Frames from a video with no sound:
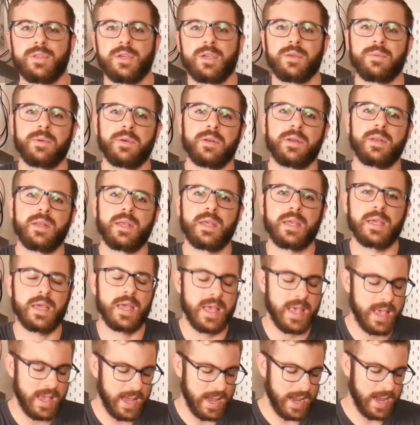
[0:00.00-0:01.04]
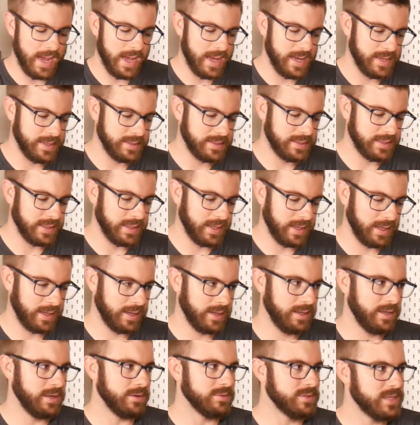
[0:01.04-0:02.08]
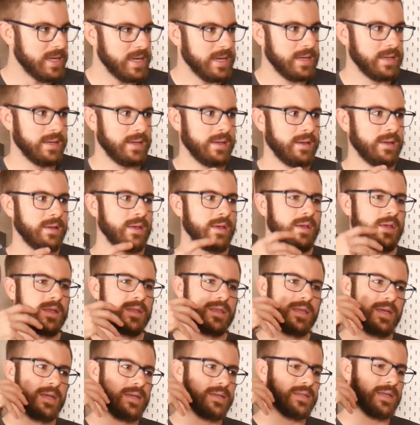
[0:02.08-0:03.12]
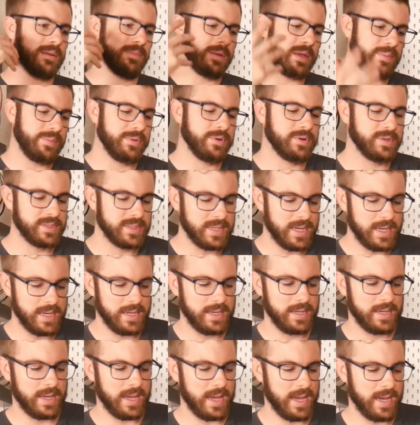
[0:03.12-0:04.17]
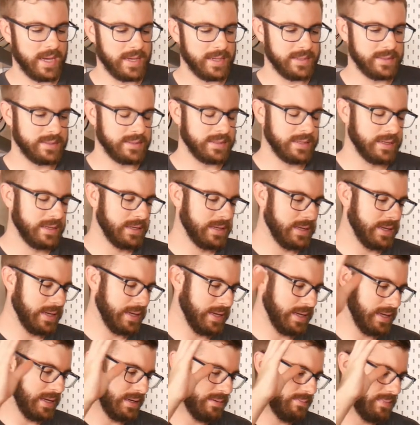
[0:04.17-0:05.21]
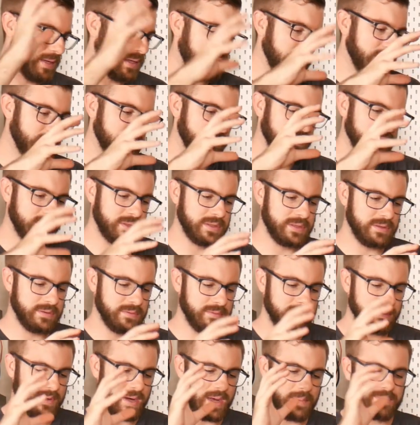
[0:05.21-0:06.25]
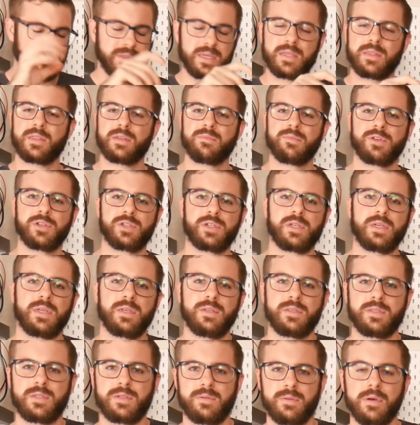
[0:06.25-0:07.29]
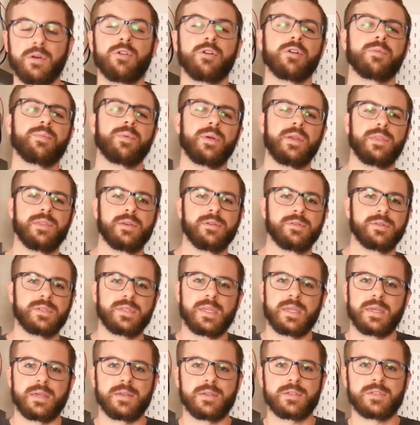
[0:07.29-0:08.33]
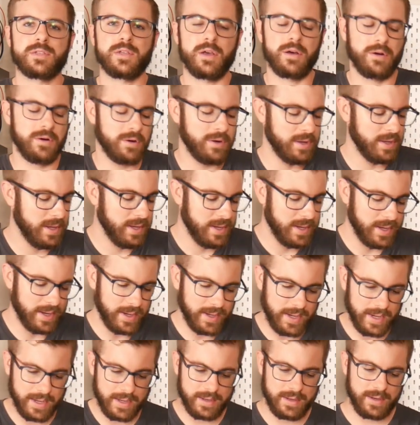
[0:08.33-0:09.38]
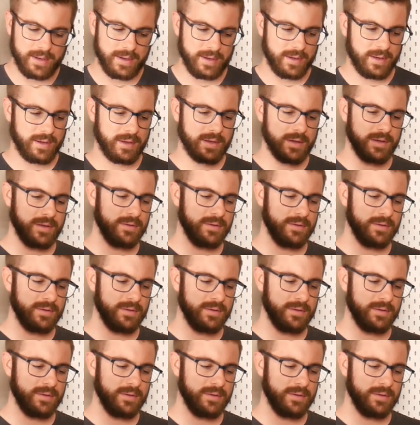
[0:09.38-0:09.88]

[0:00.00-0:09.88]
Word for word: with the community and uh, you know taking things that people are saying and uh, making sure to update the machine to incorporate those things. So again,